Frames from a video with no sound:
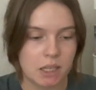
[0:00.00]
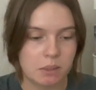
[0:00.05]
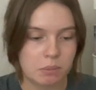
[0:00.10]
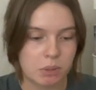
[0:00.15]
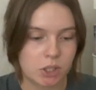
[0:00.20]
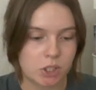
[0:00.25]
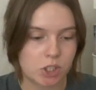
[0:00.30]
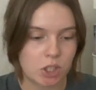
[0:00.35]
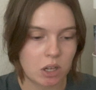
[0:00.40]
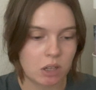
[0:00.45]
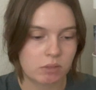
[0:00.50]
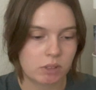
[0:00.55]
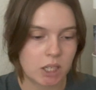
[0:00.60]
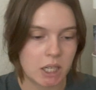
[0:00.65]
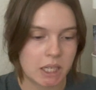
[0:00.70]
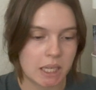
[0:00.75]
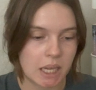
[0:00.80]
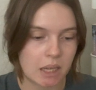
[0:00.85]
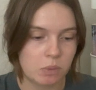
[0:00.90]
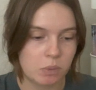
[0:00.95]
per genre.
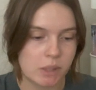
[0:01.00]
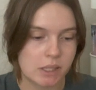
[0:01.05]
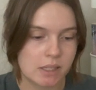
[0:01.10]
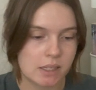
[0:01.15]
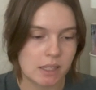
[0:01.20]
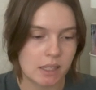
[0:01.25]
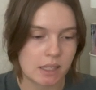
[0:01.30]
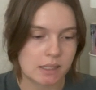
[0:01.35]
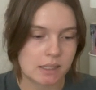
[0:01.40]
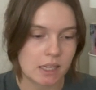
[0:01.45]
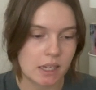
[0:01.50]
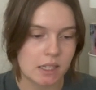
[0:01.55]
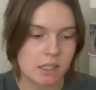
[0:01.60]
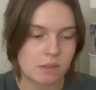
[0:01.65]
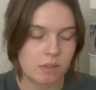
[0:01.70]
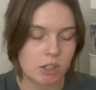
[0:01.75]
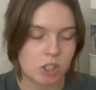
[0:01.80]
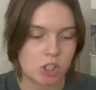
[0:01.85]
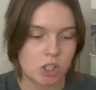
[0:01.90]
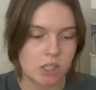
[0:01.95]
Again, we see that science
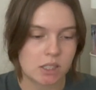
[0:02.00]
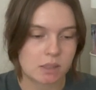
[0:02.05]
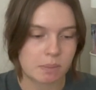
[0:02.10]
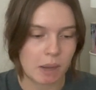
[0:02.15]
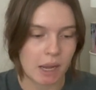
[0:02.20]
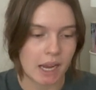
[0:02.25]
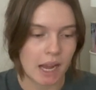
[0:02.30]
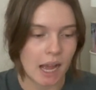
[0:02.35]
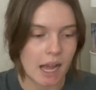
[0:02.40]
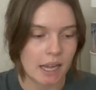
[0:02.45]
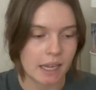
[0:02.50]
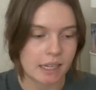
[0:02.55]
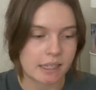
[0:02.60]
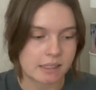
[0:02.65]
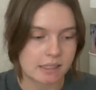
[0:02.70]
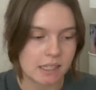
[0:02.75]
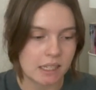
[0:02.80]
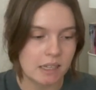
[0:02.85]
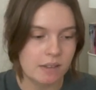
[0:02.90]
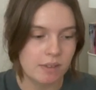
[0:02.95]
fiction is my
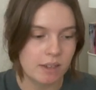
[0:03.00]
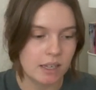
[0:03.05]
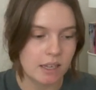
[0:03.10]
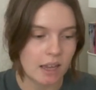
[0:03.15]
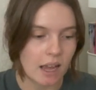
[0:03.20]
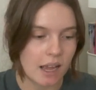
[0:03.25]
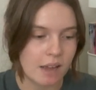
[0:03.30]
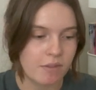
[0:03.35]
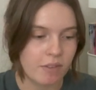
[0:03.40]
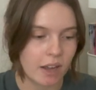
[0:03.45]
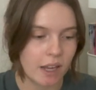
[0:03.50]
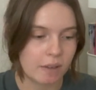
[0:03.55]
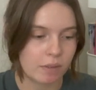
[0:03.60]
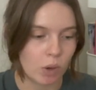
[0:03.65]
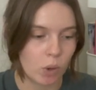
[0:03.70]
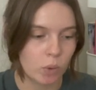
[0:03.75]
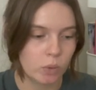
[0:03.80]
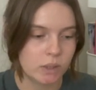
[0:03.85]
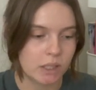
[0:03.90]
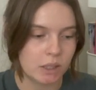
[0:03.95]
highest, even if I've
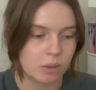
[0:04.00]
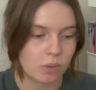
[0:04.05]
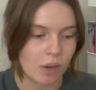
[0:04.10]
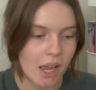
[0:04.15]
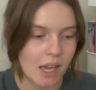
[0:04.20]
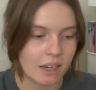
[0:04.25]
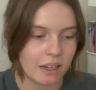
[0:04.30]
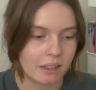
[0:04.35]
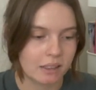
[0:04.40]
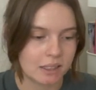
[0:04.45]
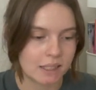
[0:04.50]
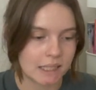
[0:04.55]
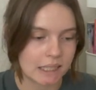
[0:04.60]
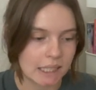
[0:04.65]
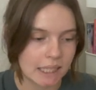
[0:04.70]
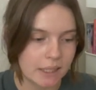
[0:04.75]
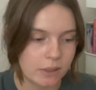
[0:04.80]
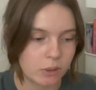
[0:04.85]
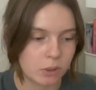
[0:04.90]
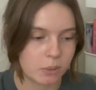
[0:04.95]
only read a
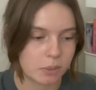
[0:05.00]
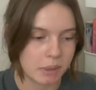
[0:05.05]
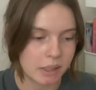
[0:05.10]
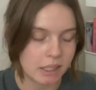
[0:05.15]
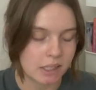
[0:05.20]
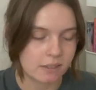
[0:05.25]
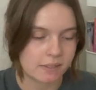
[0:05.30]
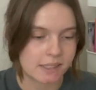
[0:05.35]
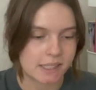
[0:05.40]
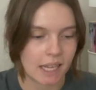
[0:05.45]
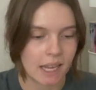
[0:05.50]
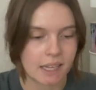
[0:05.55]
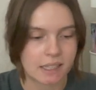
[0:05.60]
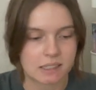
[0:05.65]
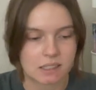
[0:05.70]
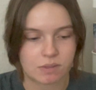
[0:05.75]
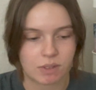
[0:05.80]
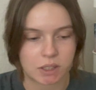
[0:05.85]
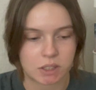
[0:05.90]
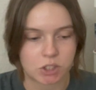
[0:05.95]
little bit of
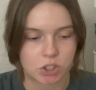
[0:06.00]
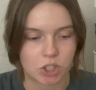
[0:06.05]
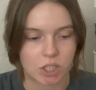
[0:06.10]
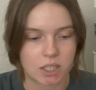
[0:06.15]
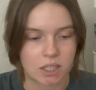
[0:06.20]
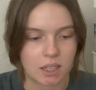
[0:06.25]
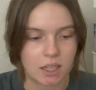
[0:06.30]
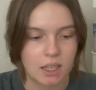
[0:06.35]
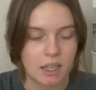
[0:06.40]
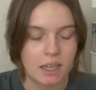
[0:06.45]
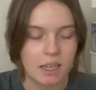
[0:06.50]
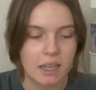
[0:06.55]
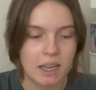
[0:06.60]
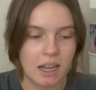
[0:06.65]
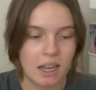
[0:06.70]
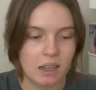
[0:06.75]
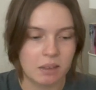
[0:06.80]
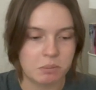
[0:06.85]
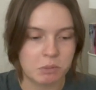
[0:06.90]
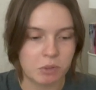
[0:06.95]
science fiction.
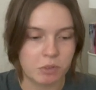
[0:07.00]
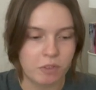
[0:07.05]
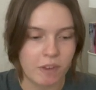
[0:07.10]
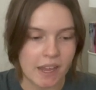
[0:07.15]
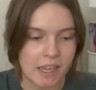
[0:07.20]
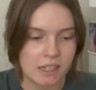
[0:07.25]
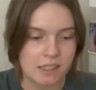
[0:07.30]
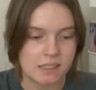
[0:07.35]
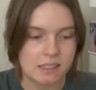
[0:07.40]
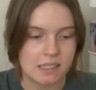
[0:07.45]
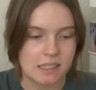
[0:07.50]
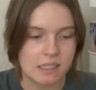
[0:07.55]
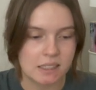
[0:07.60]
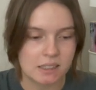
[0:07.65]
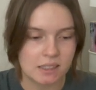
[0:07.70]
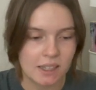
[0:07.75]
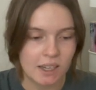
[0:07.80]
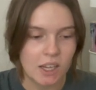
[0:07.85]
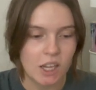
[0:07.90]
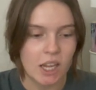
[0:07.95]

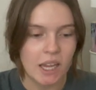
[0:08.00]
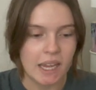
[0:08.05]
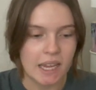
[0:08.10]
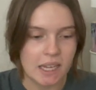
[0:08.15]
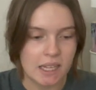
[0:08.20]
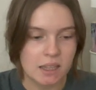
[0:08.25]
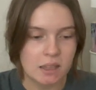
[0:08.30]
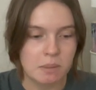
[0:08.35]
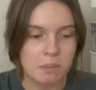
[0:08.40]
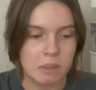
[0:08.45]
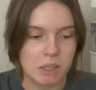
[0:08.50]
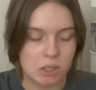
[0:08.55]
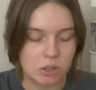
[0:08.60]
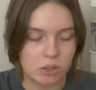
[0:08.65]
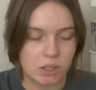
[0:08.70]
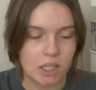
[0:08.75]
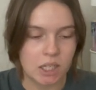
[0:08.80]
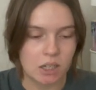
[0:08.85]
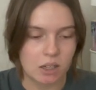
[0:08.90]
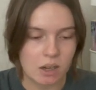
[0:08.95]
Fantasies in the middle
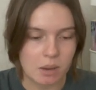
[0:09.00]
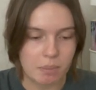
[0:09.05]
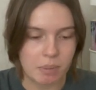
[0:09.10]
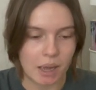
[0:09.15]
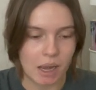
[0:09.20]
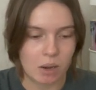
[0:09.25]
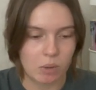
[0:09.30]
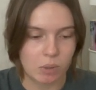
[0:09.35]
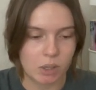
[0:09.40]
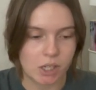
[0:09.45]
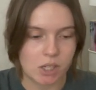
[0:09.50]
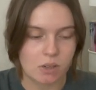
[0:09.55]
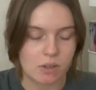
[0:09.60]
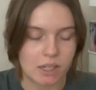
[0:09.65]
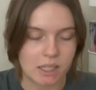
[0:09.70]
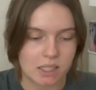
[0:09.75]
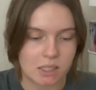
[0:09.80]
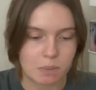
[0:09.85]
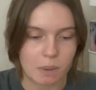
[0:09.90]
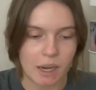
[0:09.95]
here, about where you'd
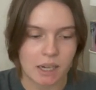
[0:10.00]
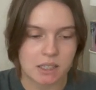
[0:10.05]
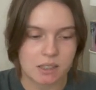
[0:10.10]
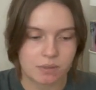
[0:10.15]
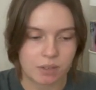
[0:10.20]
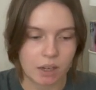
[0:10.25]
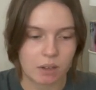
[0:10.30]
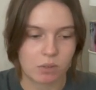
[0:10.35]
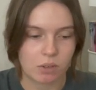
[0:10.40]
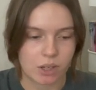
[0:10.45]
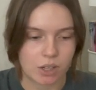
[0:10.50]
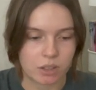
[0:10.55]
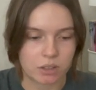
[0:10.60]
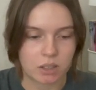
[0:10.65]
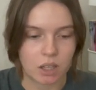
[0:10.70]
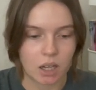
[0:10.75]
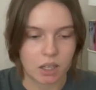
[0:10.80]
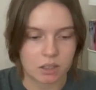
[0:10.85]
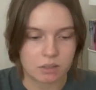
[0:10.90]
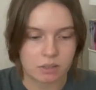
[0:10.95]
expect if I read a
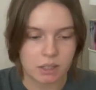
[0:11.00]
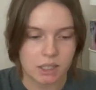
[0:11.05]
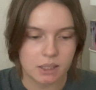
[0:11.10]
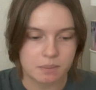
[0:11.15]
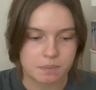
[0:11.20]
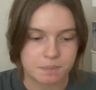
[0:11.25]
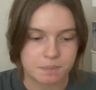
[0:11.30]
lot of it.